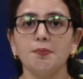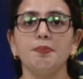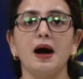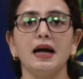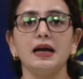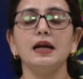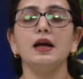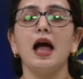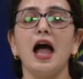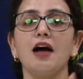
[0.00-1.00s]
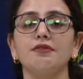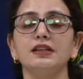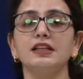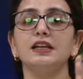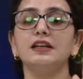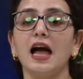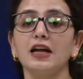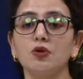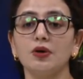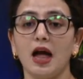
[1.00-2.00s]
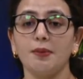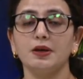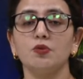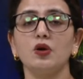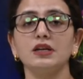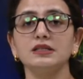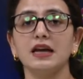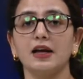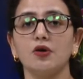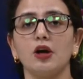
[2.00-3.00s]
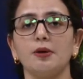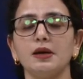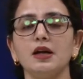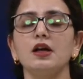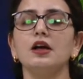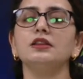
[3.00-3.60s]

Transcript: By having the dichogamy. What is dichogamy?